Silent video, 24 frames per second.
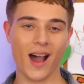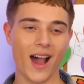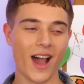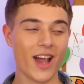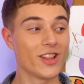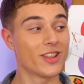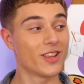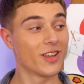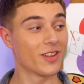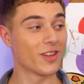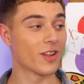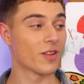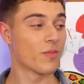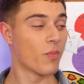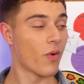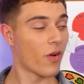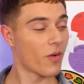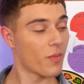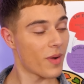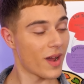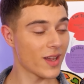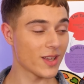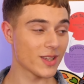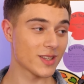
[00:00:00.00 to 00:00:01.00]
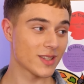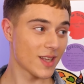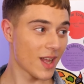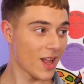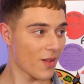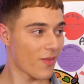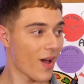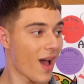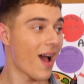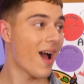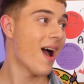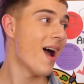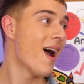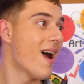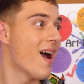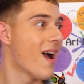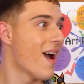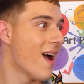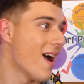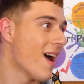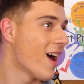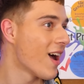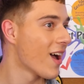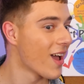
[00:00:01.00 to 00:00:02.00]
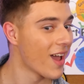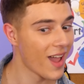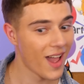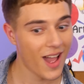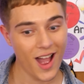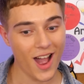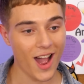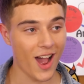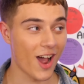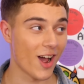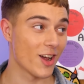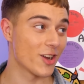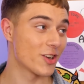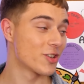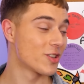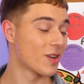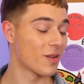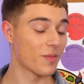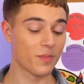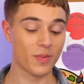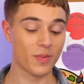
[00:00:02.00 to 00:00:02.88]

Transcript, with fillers: I did it! I'm the